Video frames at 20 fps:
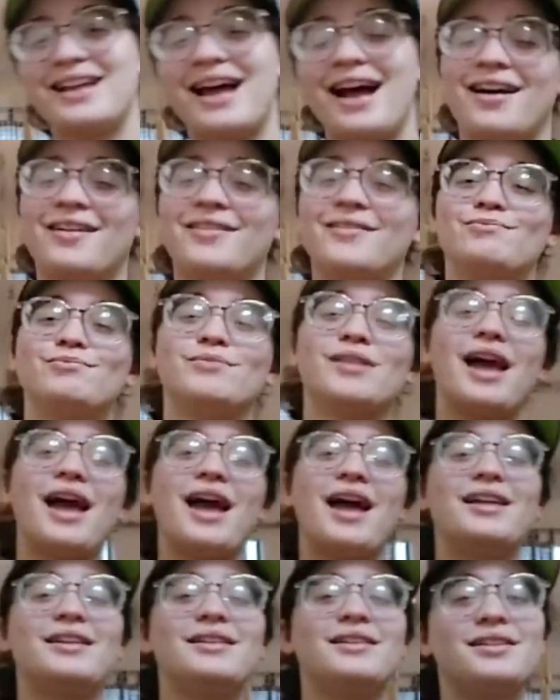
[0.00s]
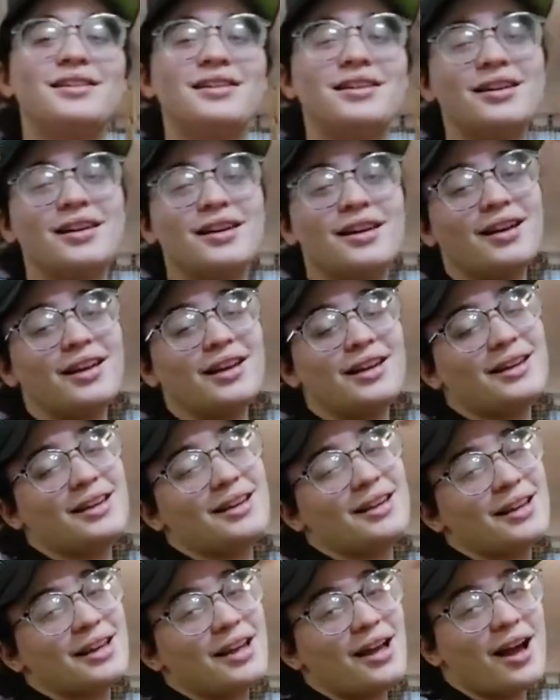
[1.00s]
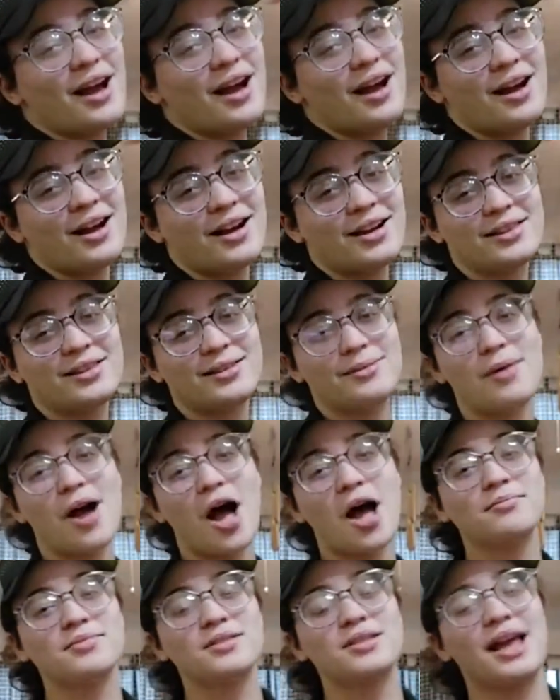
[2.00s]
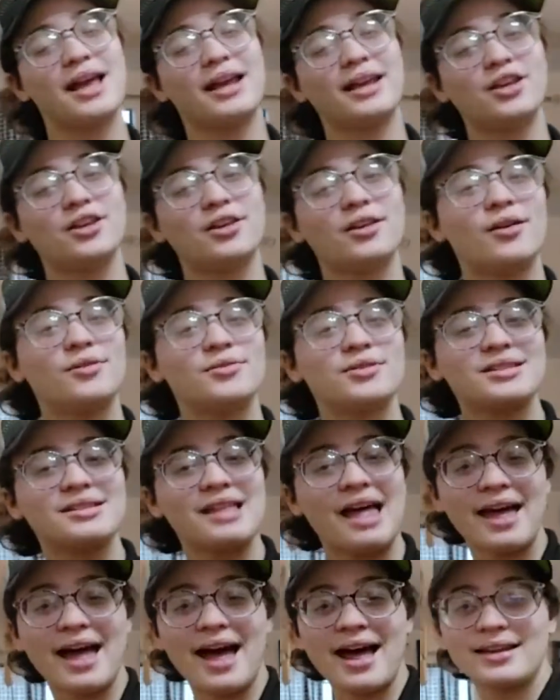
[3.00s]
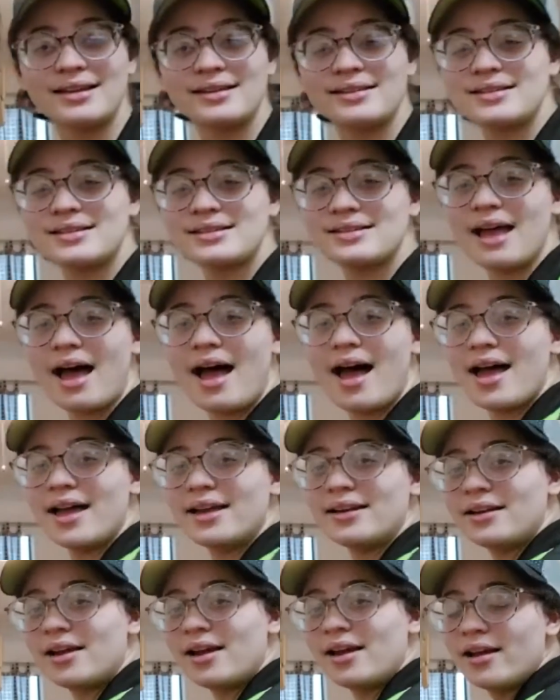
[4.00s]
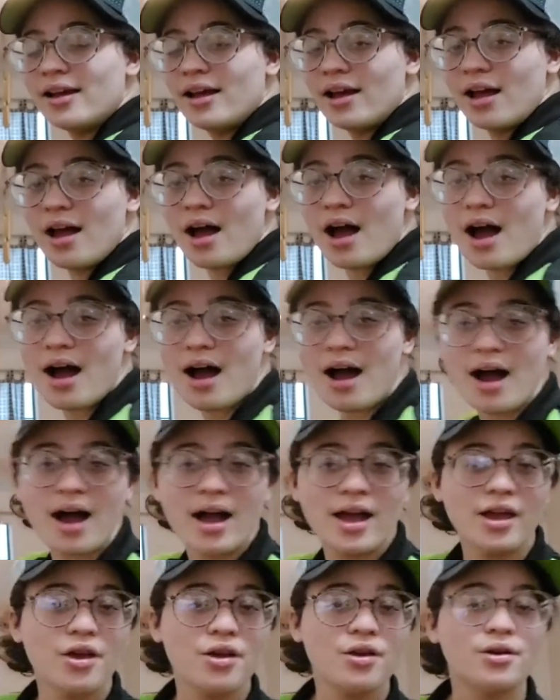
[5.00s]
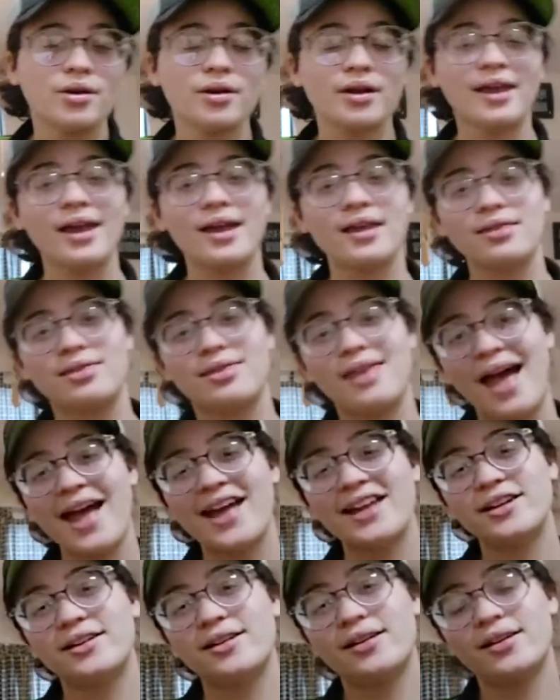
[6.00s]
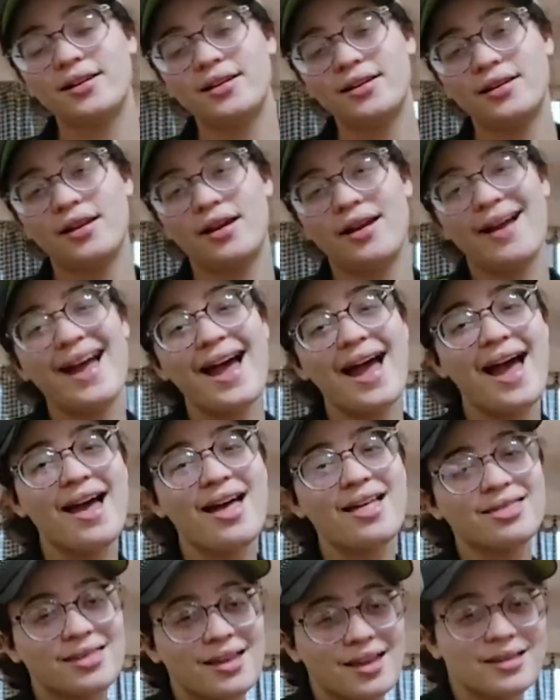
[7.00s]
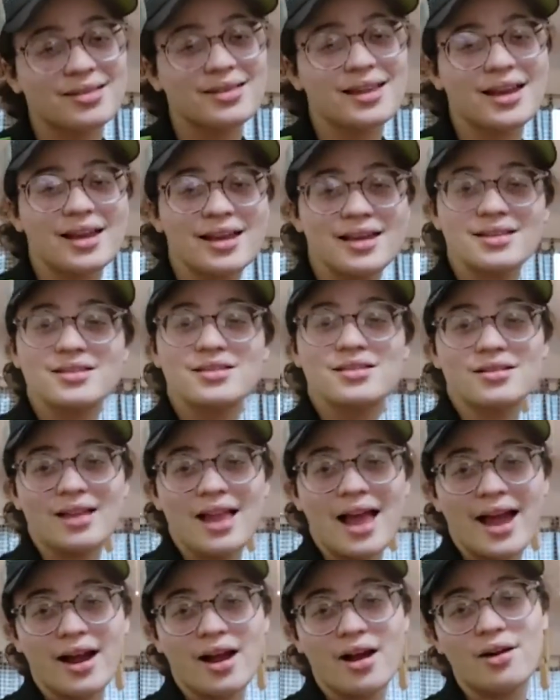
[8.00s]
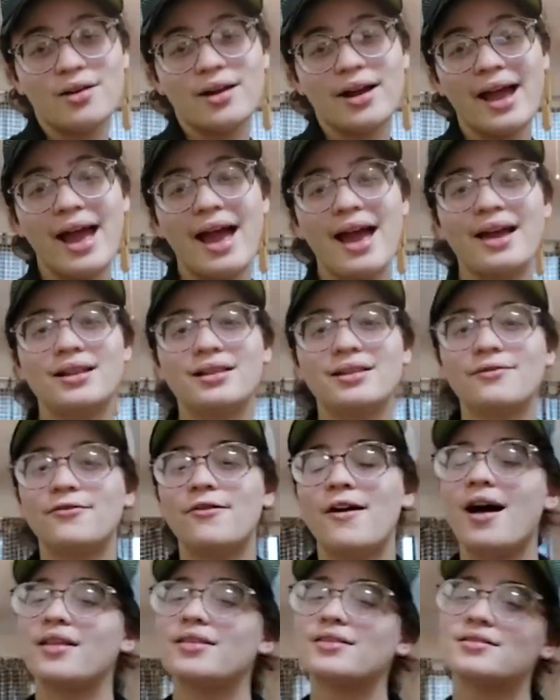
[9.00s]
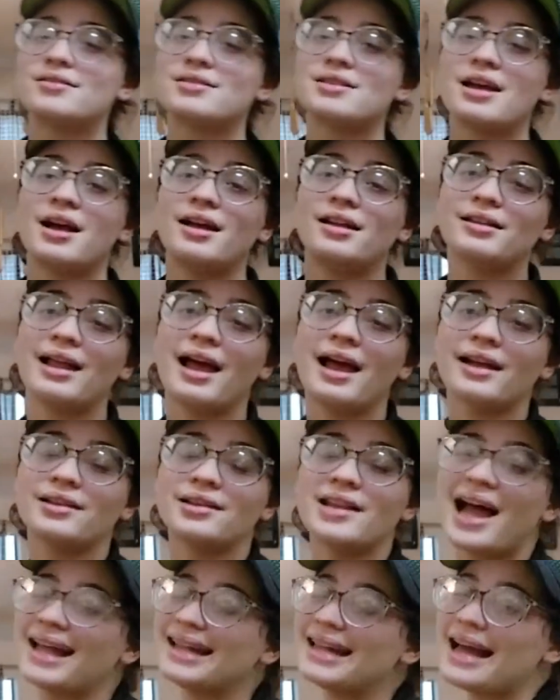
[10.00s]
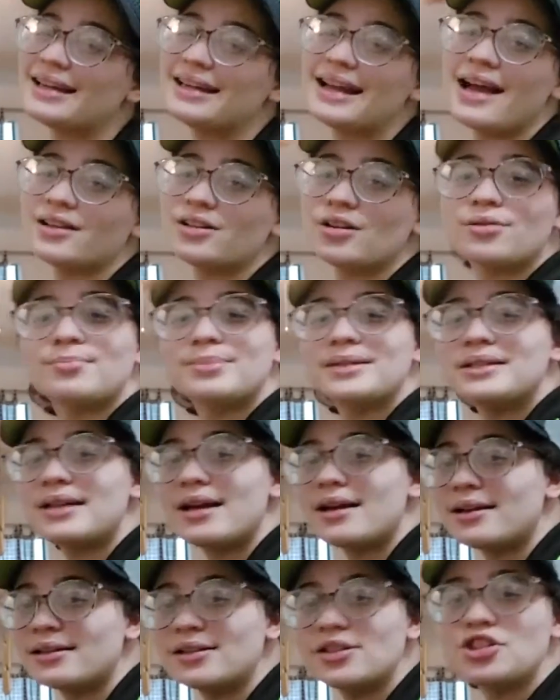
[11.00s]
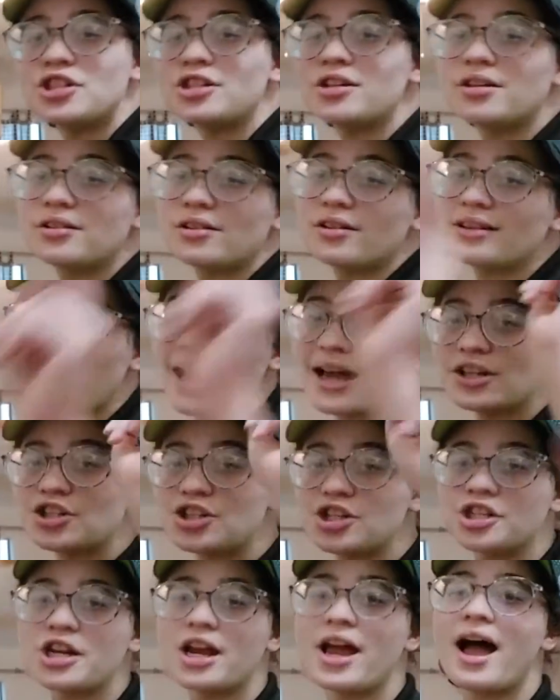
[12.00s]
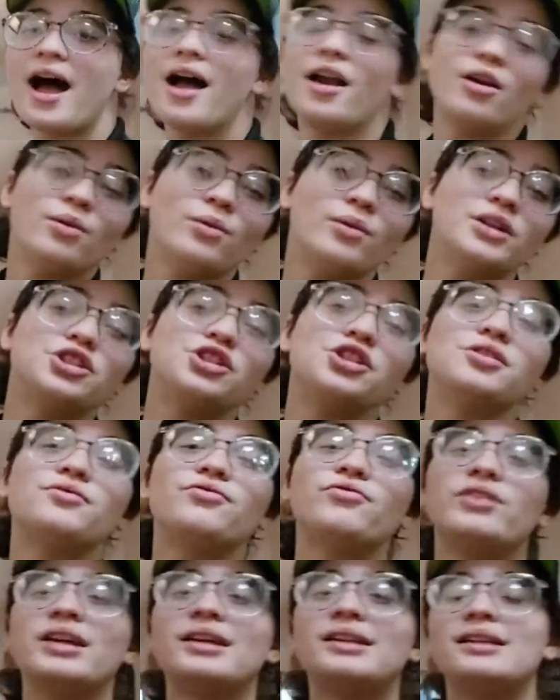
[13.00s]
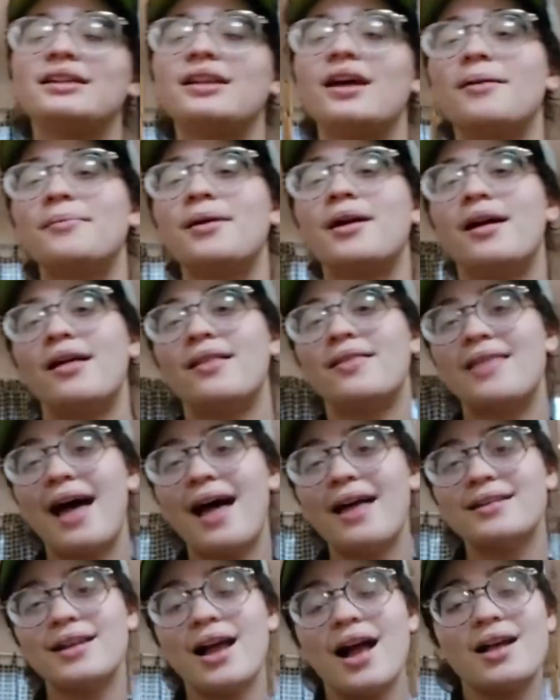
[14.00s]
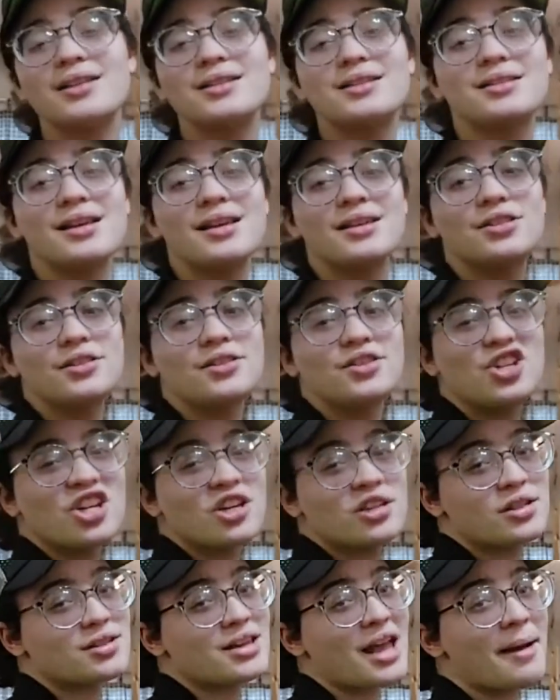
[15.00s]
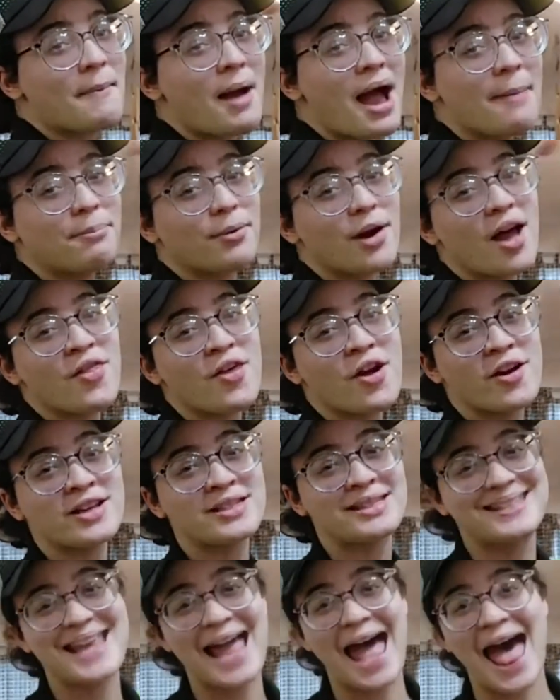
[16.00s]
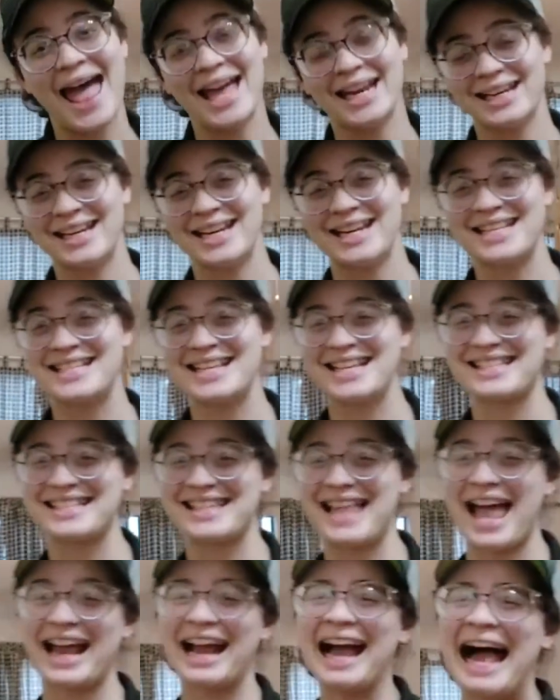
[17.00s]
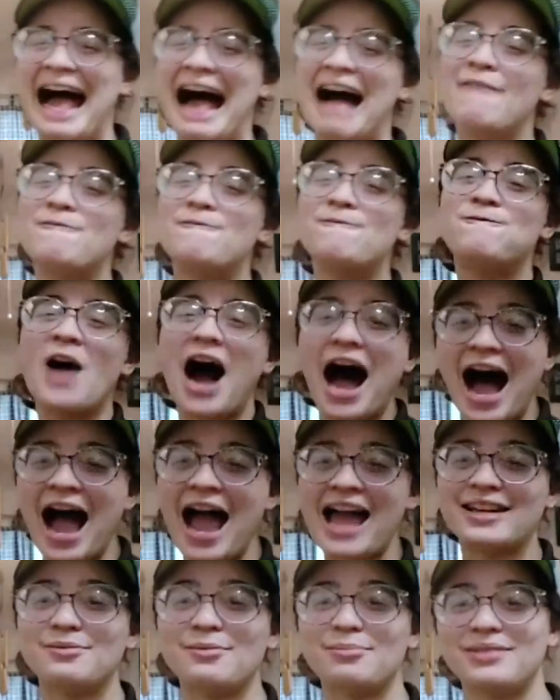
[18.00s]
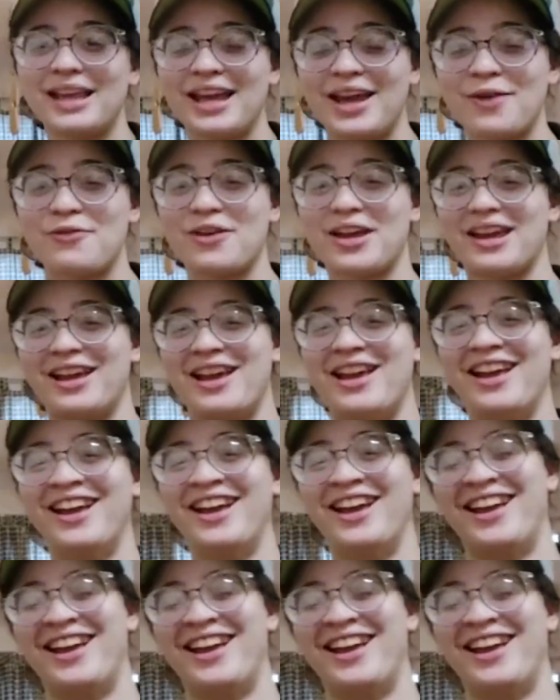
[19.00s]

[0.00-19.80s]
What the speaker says: now, and mom's like, you know, stay out of the sun, you'll get dead. And the kids are like, okay, and the father's like, nah, don't be telling the children that shit. I don't want you feeding them that nonsense. And she's just like, my brother is dead. And he's just like, fine, I'm leaving.